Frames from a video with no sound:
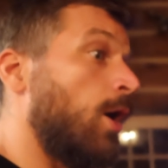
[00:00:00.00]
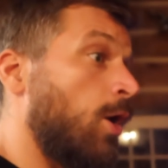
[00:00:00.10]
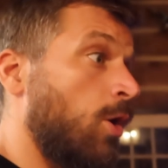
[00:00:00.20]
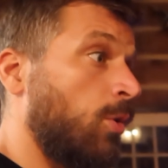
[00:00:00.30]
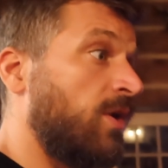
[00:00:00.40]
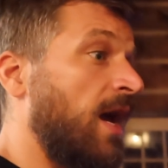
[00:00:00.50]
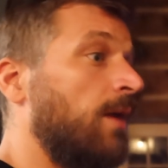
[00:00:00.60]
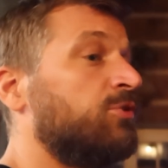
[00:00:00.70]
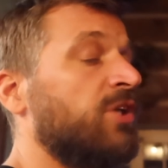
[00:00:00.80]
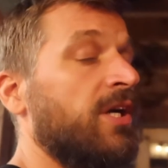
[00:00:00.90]
Oh,
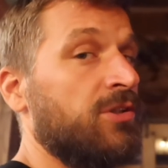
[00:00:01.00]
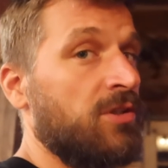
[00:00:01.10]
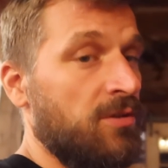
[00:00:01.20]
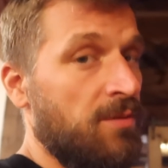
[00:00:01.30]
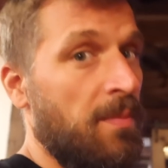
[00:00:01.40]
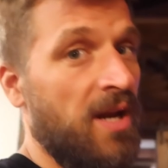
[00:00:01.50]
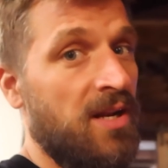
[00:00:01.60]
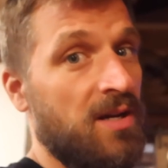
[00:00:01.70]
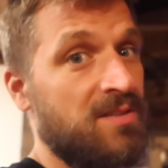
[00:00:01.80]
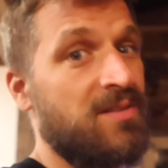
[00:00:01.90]
Game Changer. The Mighty
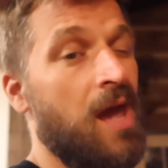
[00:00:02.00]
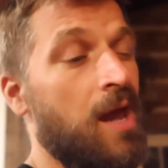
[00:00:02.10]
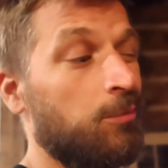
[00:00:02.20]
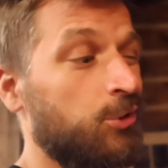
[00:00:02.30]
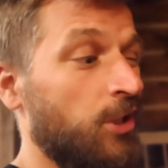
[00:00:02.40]
Ducks Game